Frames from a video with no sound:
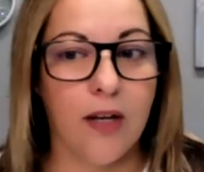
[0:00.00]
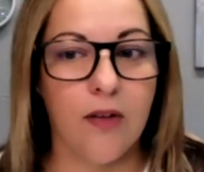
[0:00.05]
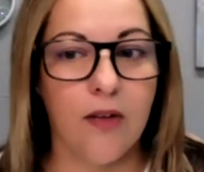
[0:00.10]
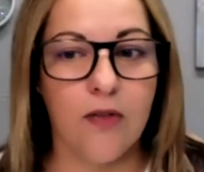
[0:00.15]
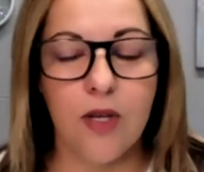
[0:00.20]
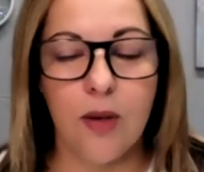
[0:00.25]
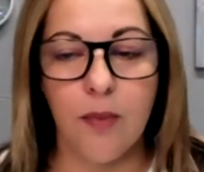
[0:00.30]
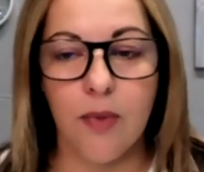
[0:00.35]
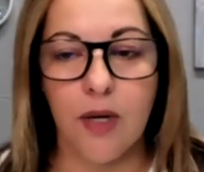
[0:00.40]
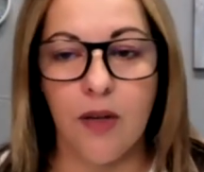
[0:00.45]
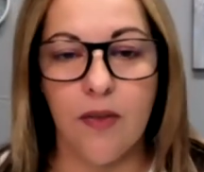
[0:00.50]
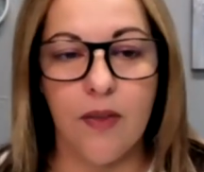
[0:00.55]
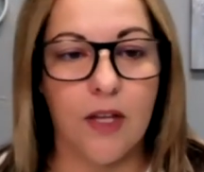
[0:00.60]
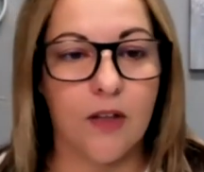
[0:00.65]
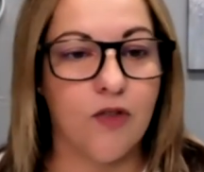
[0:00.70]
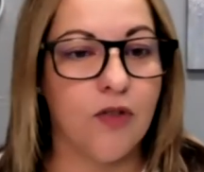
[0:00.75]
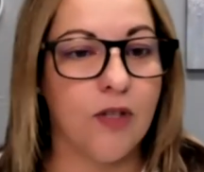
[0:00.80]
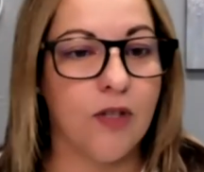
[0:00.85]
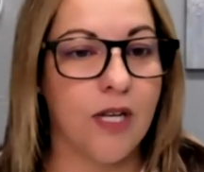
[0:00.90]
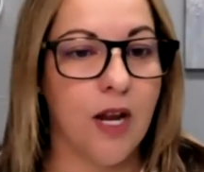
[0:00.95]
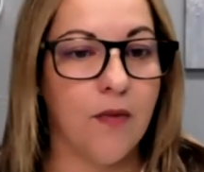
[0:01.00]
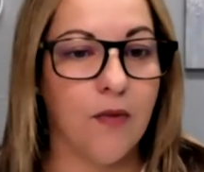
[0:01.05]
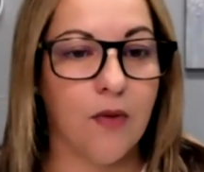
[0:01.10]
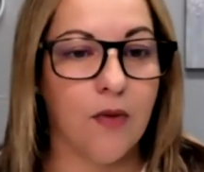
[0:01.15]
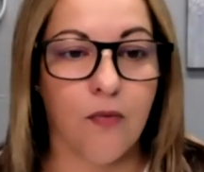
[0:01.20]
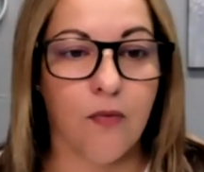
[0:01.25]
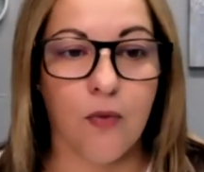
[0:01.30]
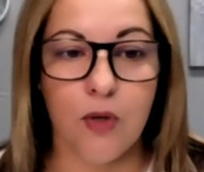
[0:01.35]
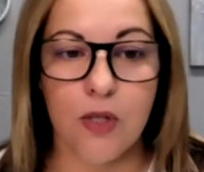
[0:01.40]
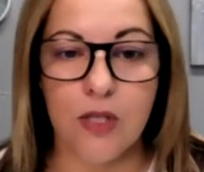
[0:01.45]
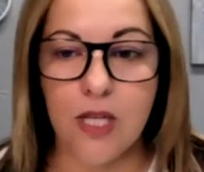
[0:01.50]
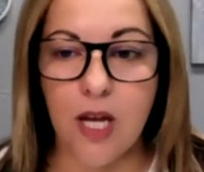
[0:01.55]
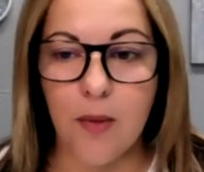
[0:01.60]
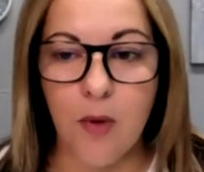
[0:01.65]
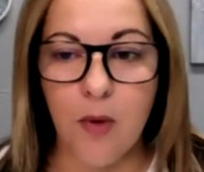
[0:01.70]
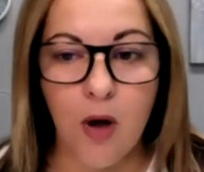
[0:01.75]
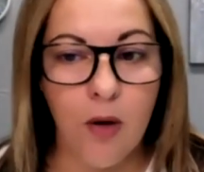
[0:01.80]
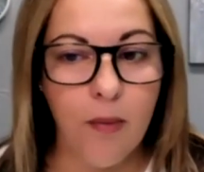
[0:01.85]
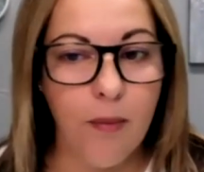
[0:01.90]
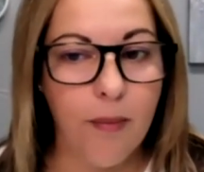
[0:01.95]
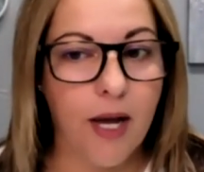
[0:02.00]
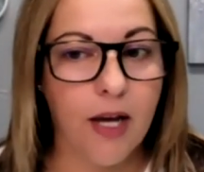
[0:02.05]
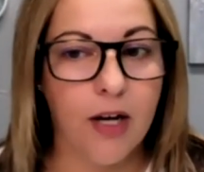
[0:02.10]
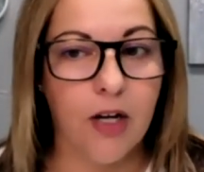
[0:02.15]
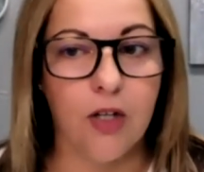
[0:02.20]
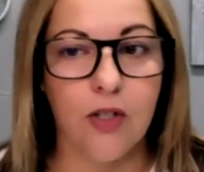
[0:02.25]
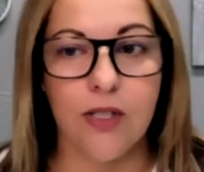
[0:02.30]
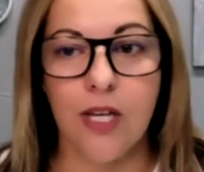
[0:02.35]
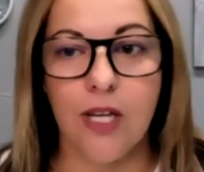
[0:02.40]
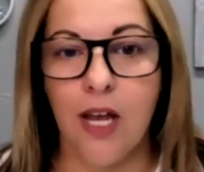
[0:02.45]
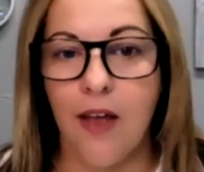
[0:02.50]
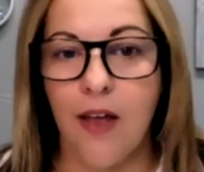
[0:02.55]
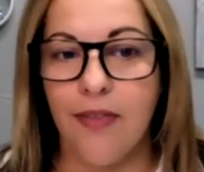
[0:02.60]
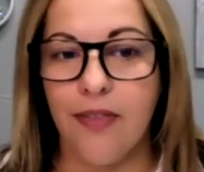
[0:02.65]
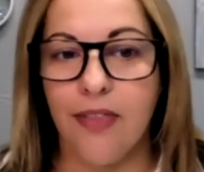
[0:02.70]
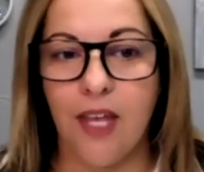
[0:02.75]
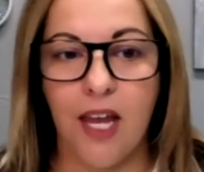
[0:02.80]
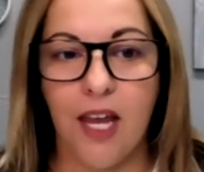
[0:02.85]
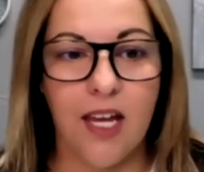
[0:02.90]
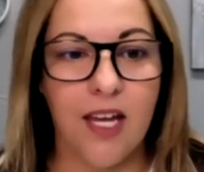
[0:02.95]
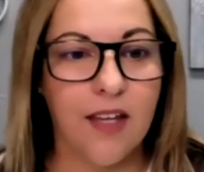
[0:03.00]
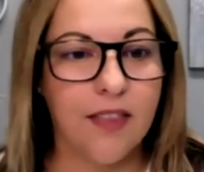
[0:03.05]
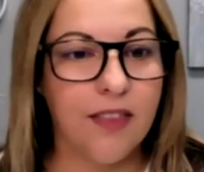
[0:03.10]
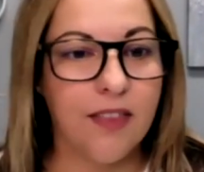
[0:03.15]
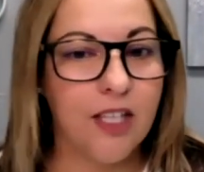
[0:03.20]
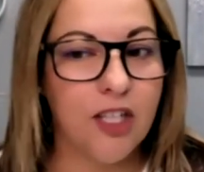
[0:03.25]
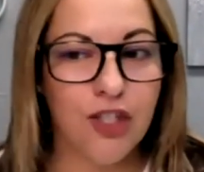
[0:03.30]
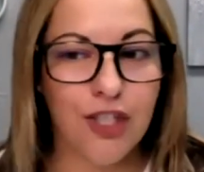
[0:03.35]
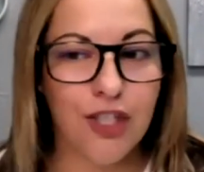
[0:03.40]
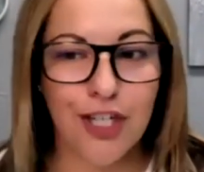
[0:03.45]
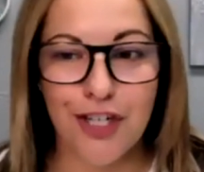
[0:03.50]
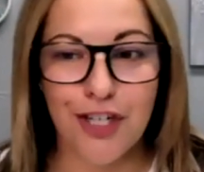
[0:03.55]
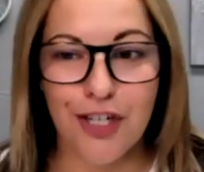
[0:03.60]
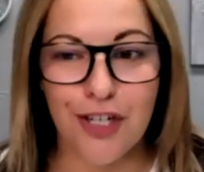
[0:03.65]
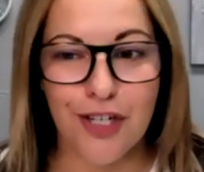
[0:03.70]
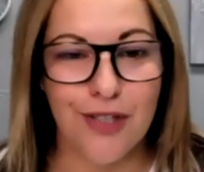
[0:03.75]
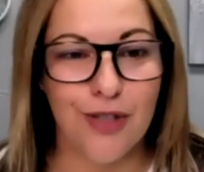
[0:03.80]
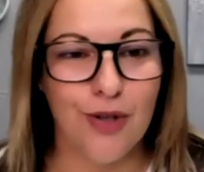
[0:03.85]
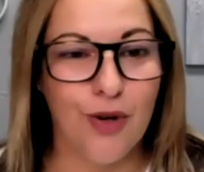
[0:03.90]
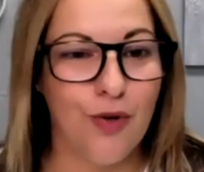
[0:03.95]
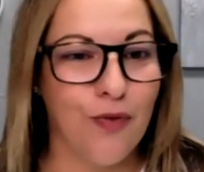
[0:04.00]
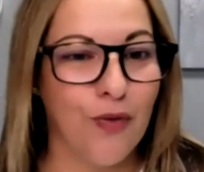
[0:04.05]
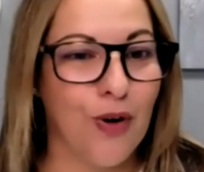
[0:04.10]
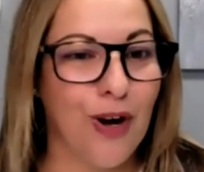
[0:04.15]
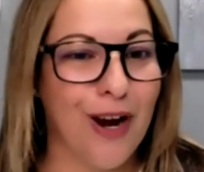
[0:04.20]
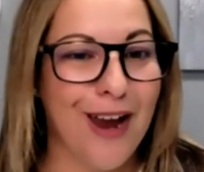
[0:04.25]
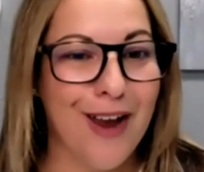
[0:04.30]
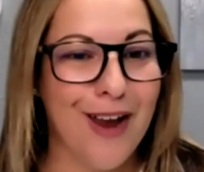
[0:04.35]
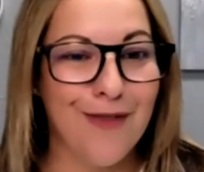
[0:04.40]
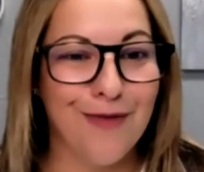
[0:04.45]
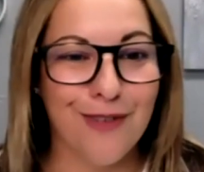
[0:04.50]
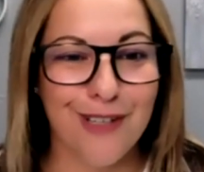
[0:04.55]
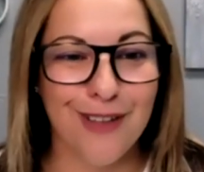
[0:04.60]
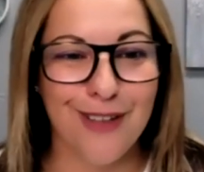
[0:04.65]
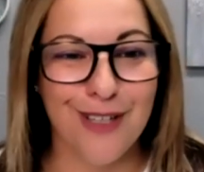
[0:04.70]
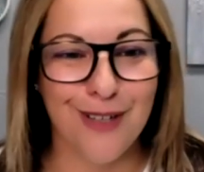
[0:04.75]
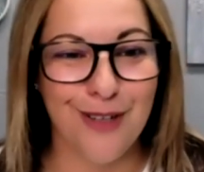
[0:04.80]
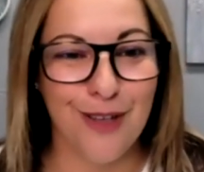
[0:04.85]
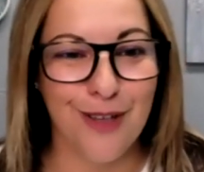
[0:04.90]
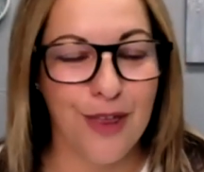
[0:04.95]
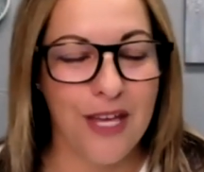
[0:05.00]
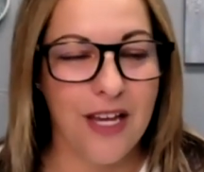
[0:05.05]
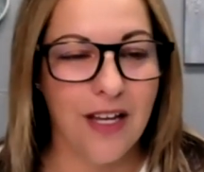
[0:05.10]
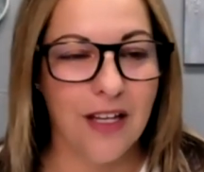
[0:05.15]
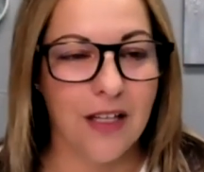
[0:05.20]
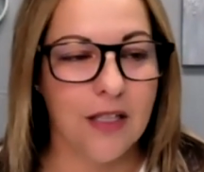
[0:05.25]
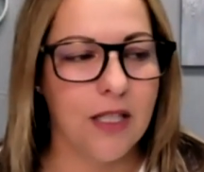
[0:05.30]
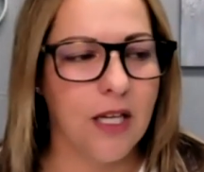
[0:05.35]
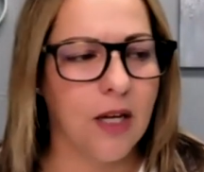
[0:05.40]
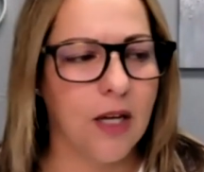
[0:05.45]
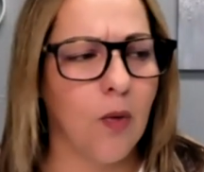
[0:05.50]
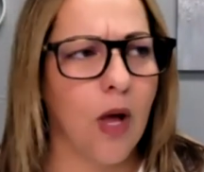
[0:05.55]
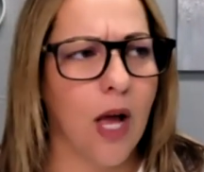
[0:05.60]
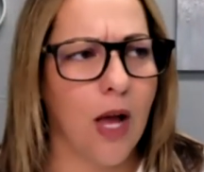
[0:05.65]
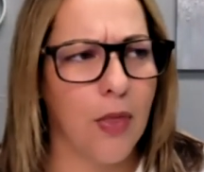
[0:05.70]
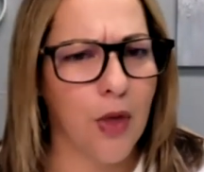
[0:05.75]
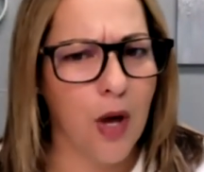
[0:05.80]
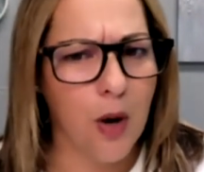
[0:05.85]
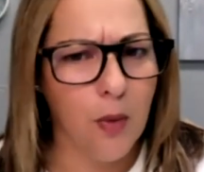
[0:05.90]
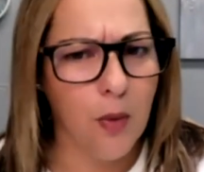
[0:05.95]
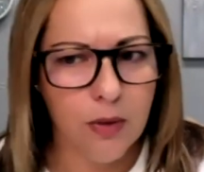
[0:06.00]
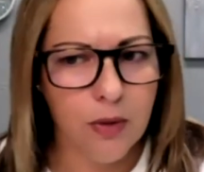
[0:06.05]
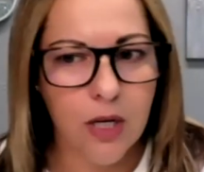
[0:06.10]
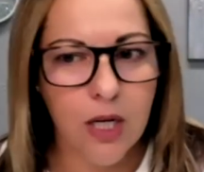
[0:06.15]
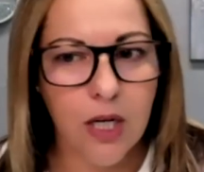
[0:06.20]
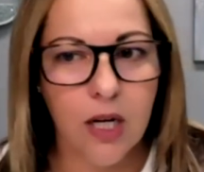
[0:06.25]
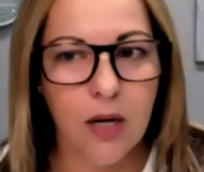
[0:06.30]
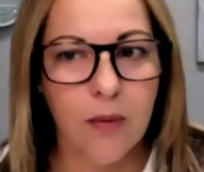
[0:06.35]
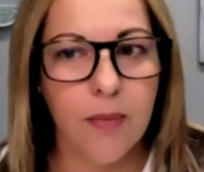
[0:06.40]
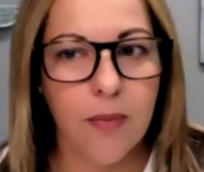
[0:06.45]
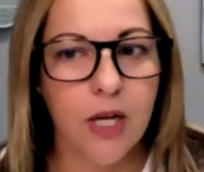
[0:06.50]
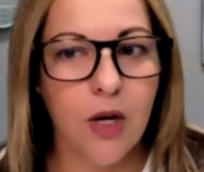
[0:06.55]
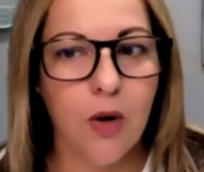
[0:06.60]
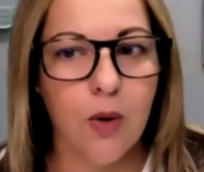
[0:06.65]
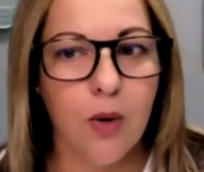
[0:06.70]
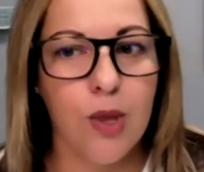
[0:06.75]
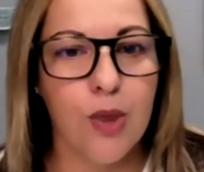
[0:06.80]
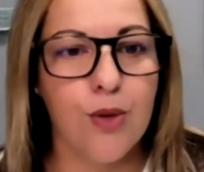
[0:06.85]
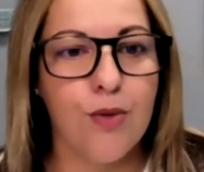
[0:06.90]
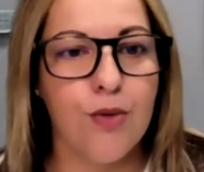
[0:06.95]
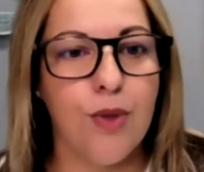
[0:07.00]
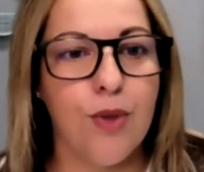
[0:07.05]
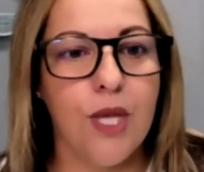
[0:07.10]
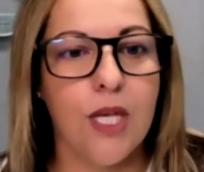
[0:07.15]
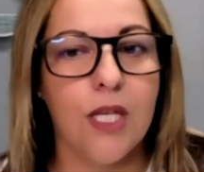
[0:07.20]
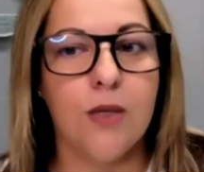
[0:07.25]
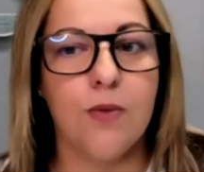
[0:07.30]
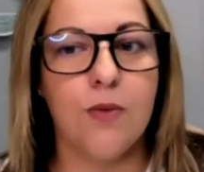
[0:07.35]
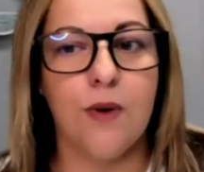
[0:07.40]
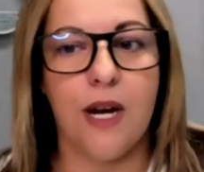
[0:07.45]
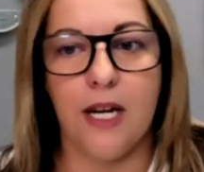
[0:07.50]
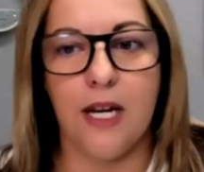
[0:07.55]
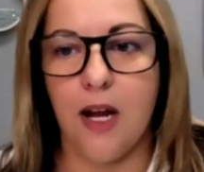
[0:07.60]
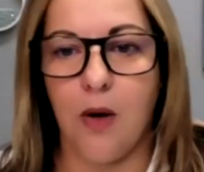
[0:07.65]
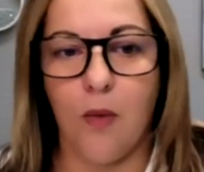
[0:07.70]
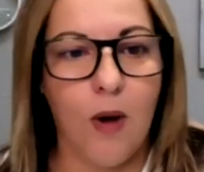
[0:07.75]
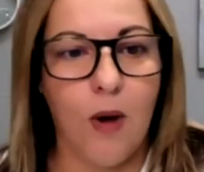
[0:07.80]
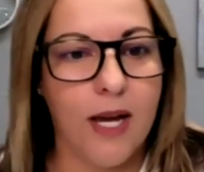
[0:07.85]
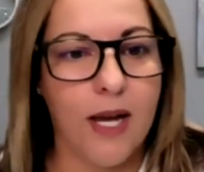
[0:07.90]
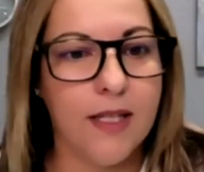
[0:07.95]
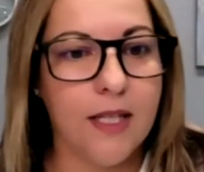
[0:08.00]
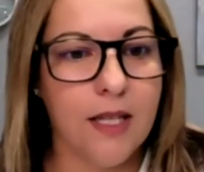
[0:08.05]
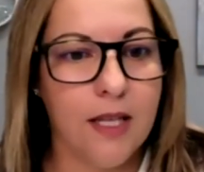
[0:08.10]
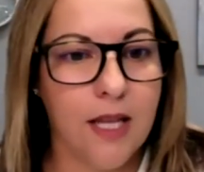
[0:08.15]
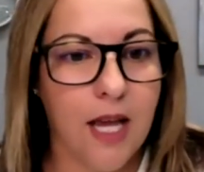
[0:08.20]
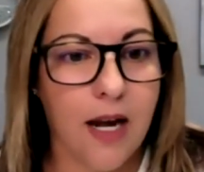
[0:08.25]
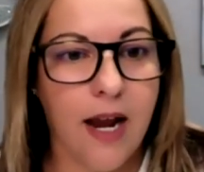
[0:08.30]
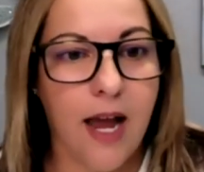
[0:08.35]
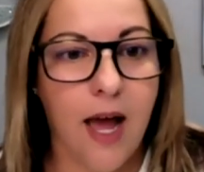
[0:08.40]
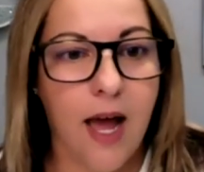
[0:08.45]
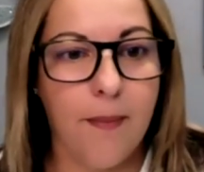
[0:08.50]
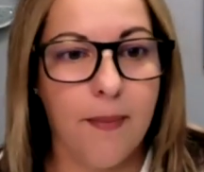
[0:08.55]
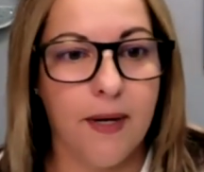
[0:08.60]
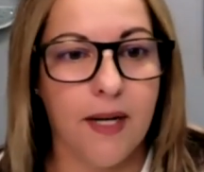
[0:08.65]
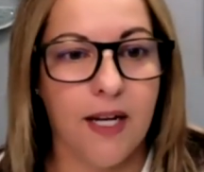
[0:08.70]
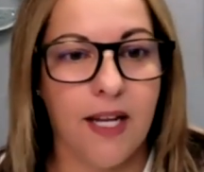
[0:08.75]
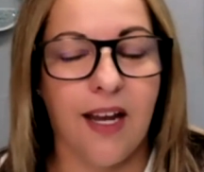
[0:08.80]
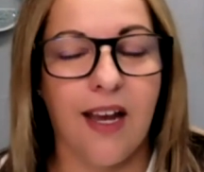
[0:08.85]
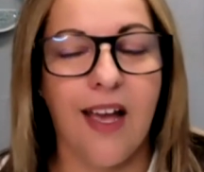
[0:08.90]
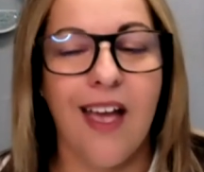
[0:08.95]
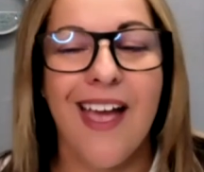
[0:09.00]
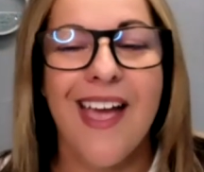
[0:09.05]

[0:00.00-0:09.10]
Somebody that's never, first time home buyers, they get the jitters over every little thing. It's like, well, I thought we were going to be going through this right now. Why isn't that happening?